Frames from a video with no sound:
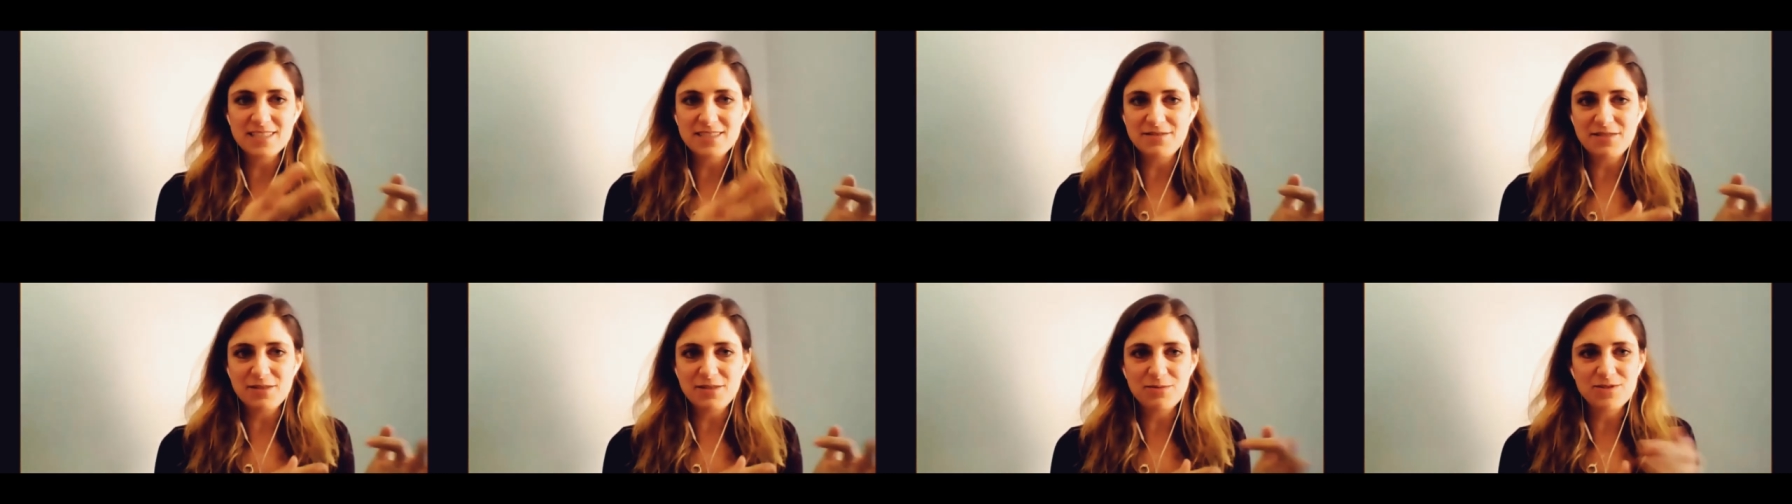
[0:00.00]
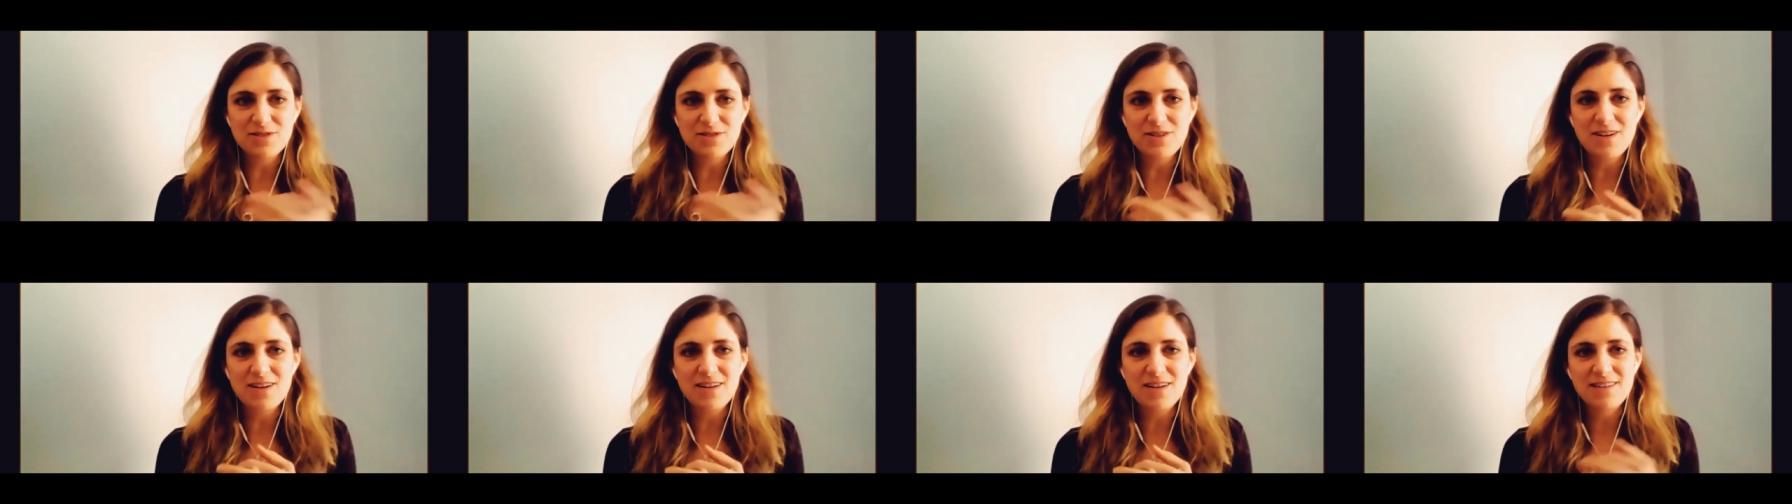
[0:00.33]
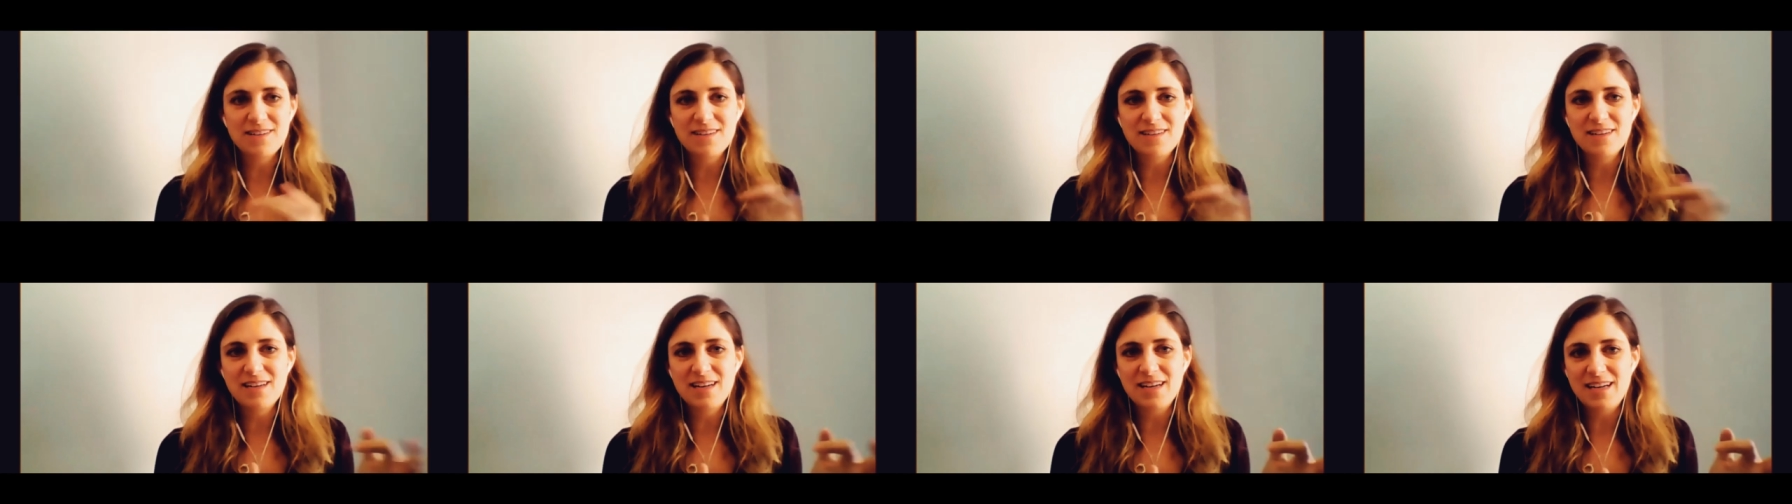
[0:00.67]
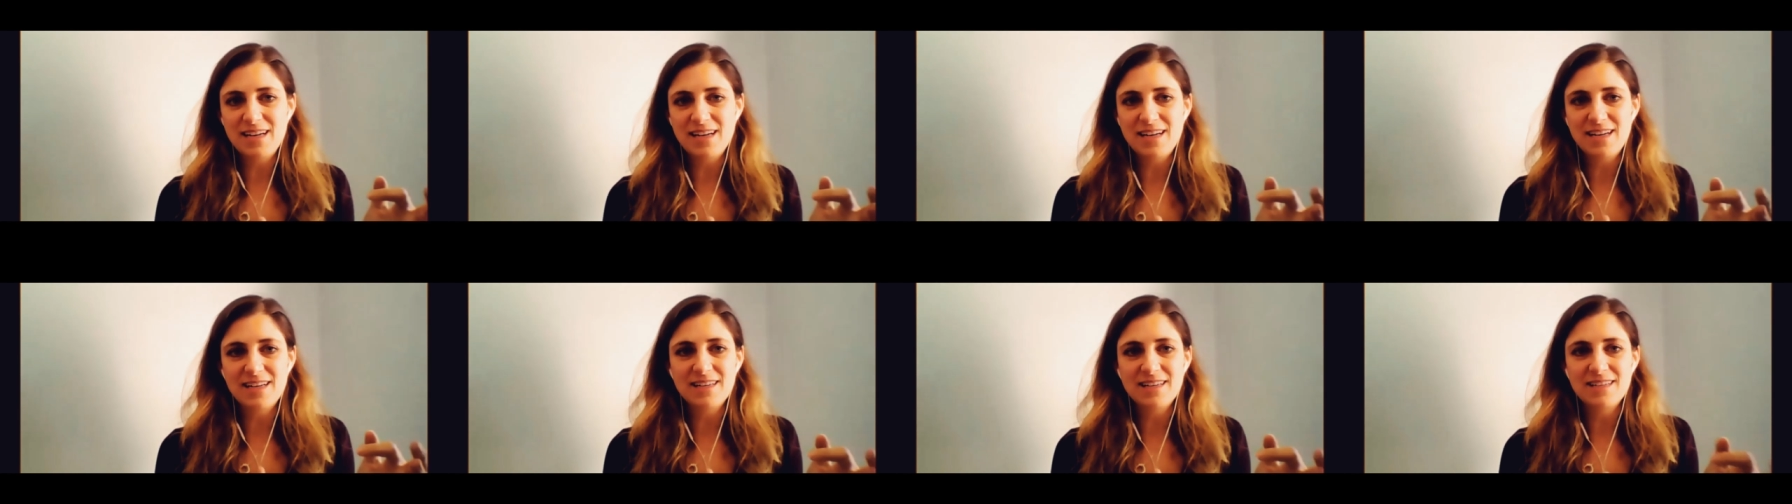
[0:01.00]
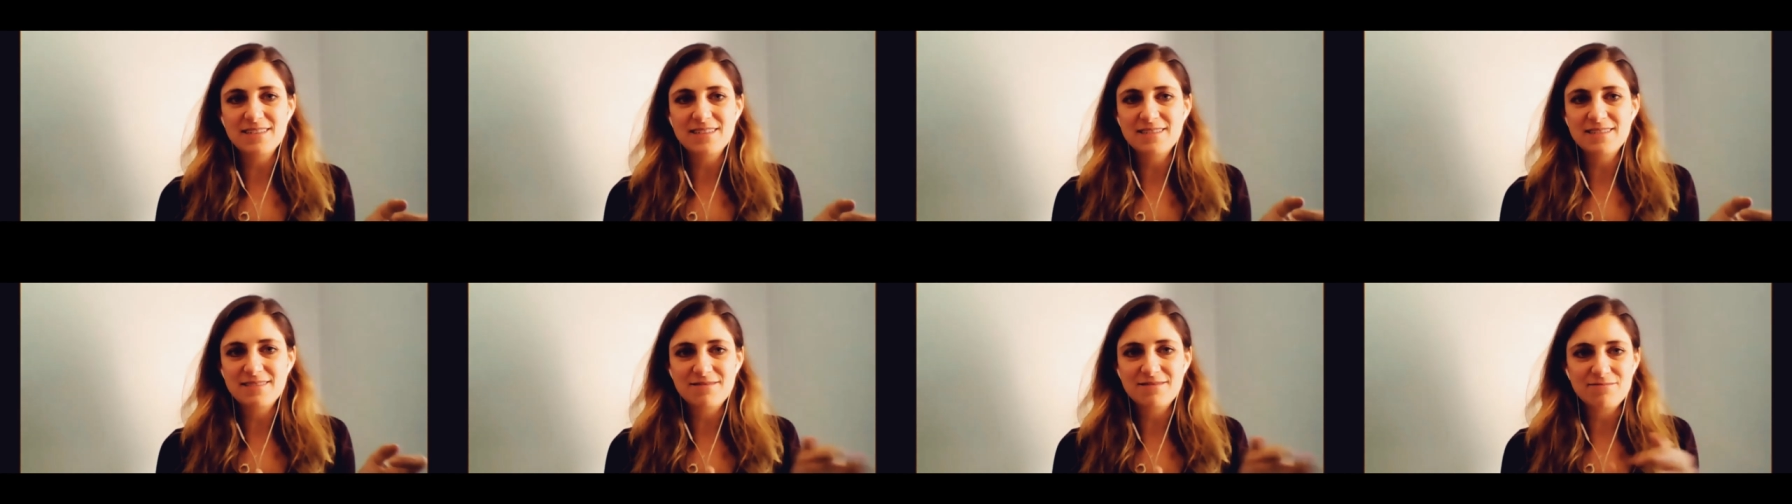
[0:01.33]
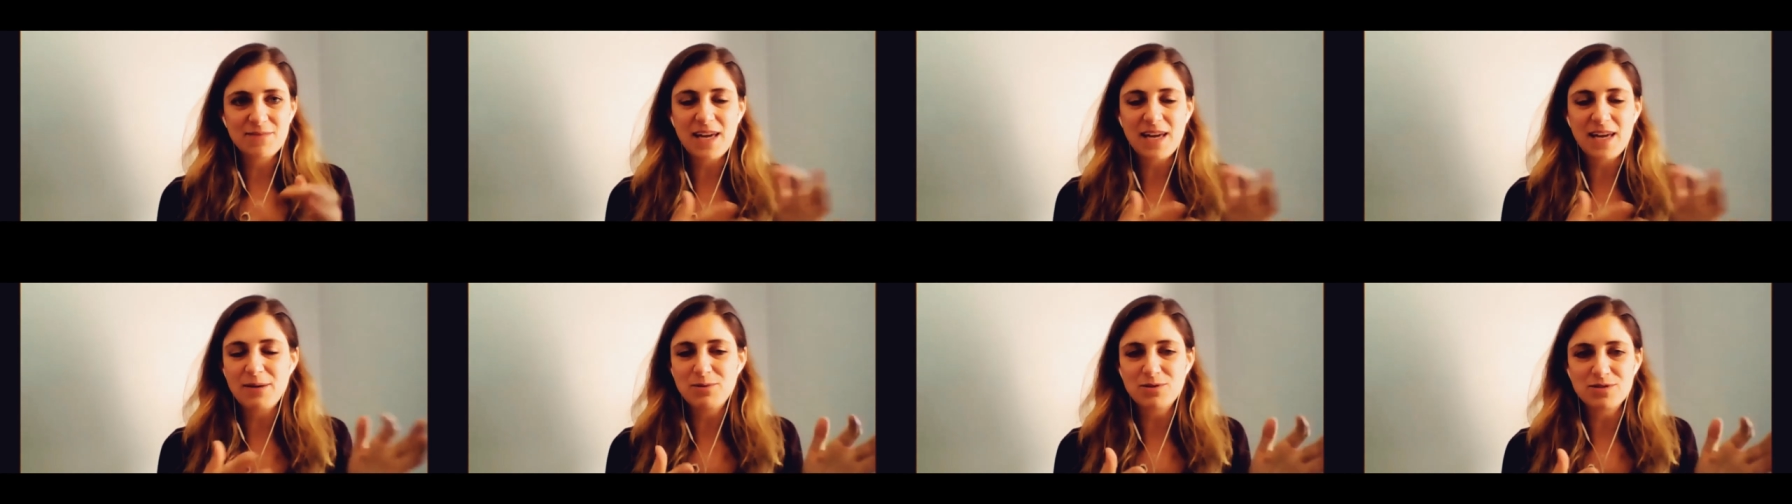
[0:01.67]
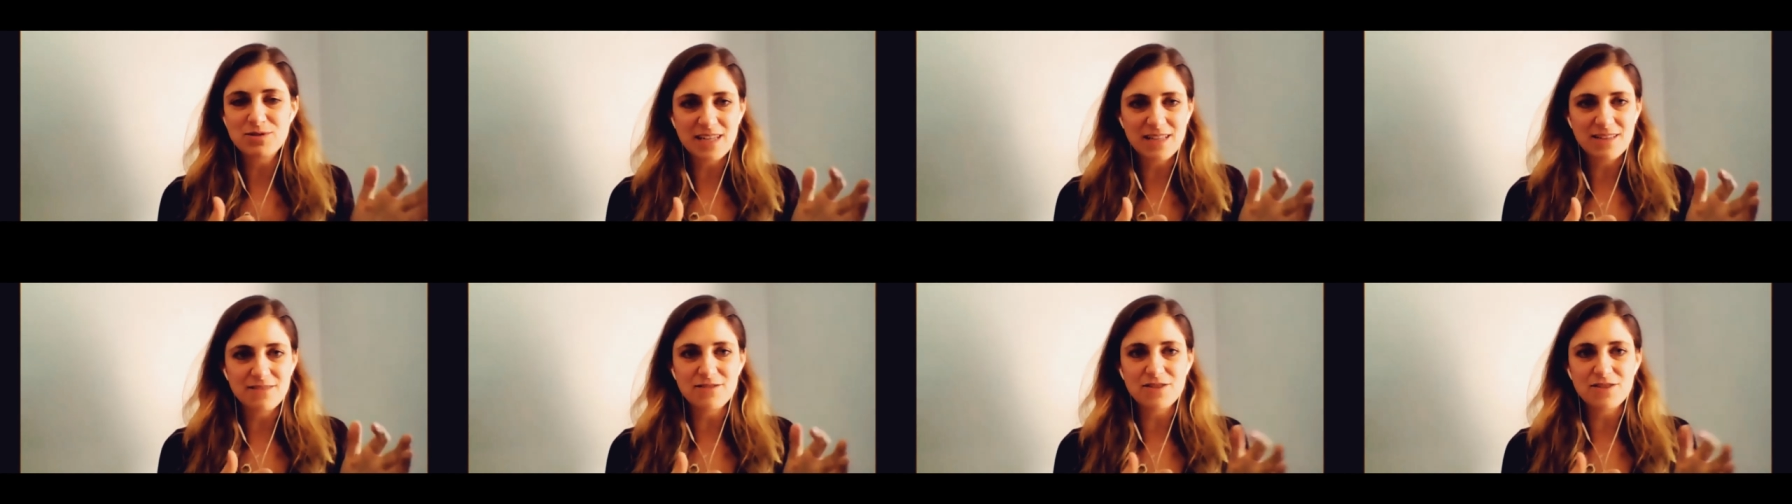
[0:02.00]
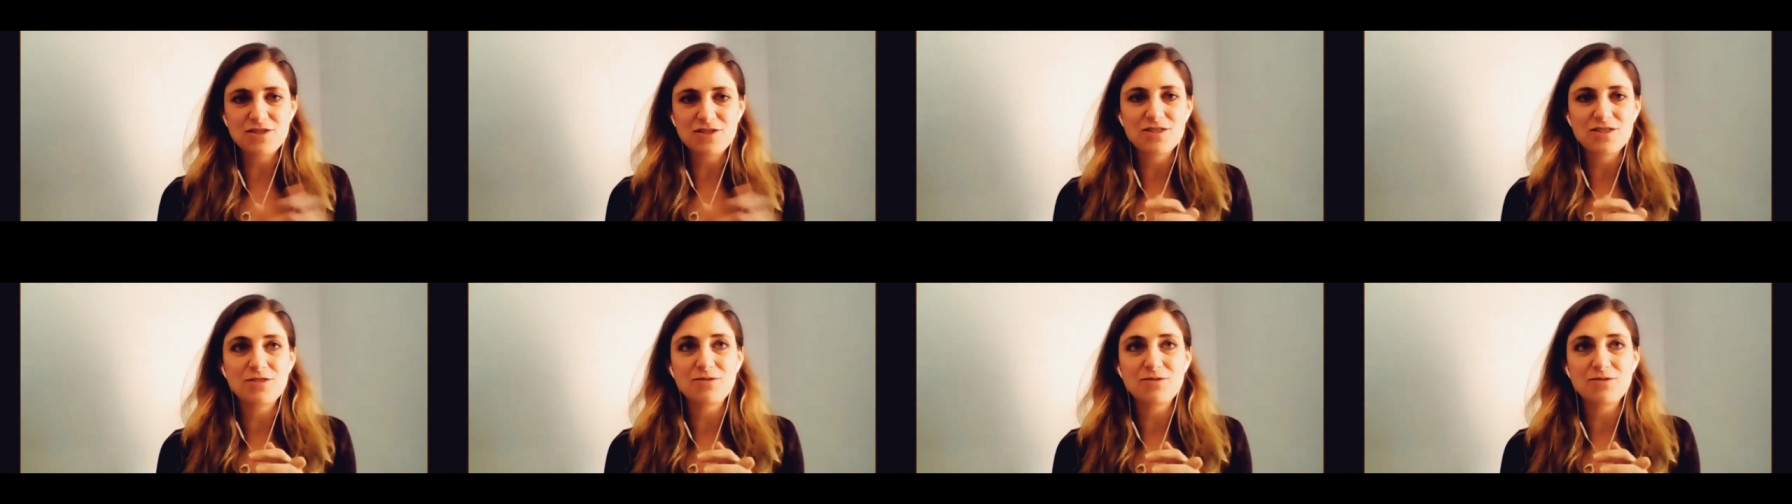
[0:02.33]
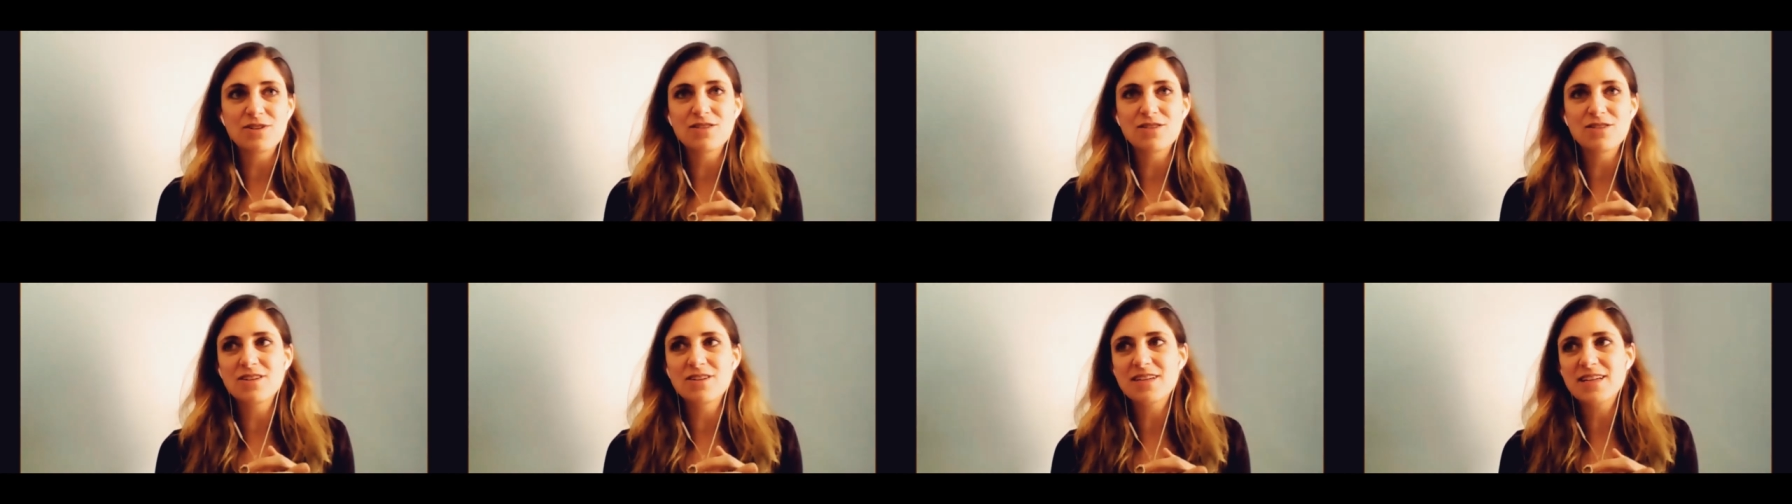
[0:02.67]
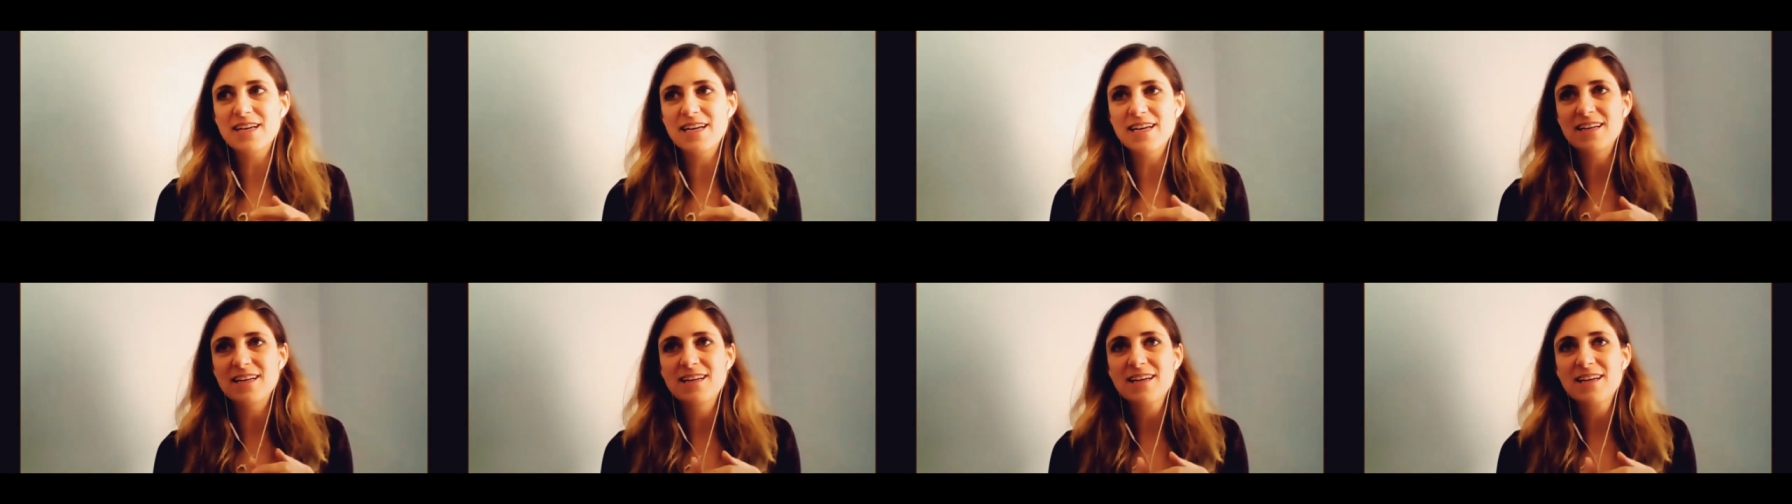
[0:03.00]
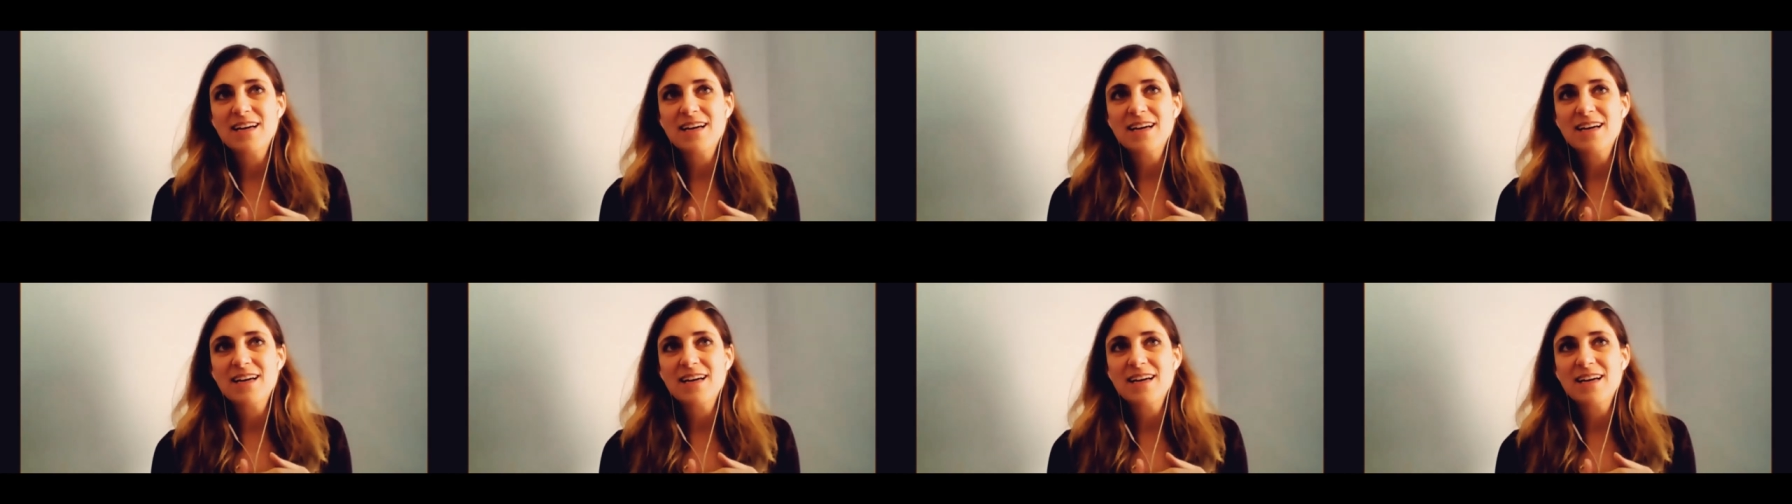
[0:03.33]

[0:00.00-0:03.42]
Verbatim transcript: if it was on cable television. You can look at,